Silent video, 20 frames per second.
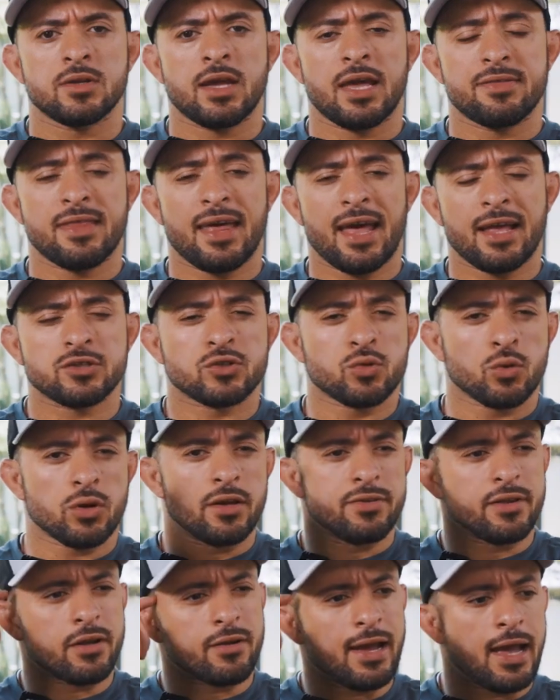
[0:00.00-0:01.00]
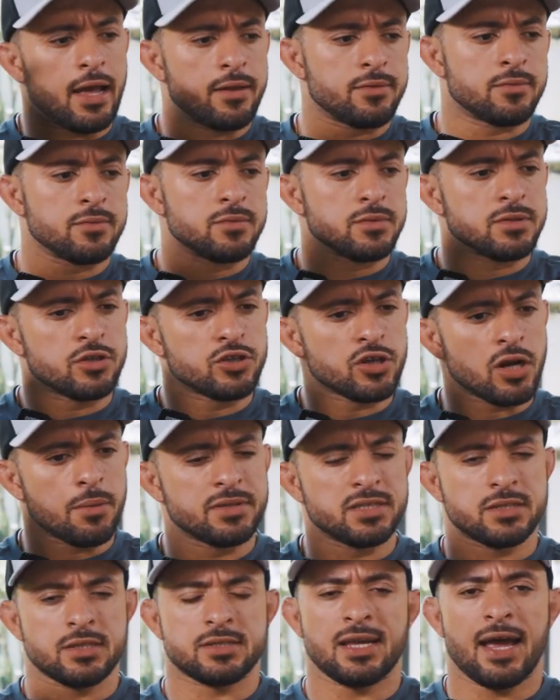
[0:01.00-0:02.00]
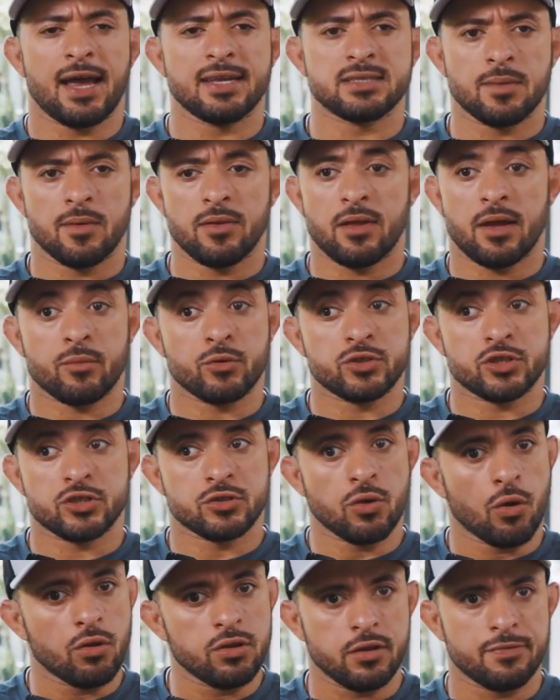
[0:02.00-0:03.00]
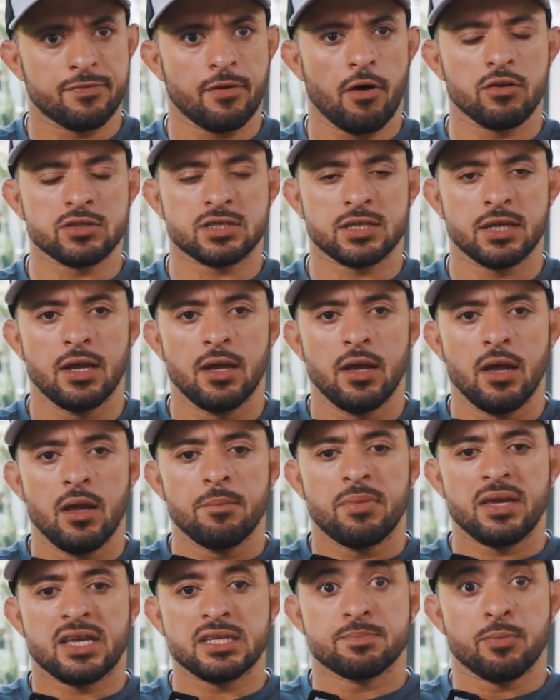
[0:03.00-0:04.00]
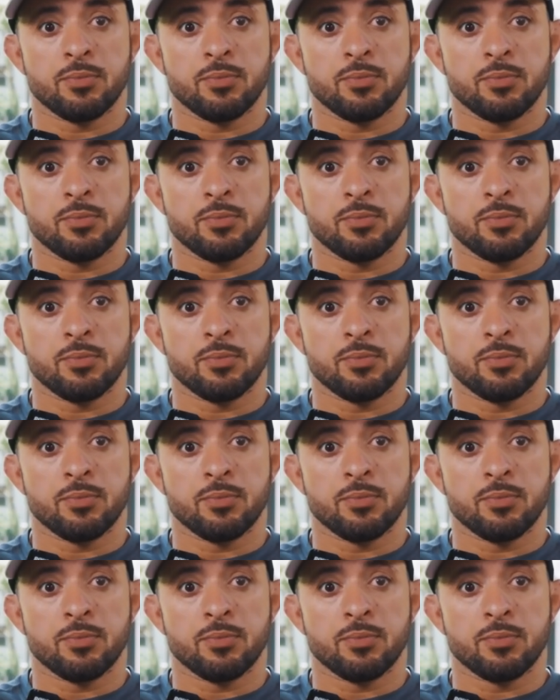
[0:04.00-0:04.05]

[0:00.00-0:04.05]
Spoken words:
and that sort of in their head determines the size of a Bulldog, which is totally false. Because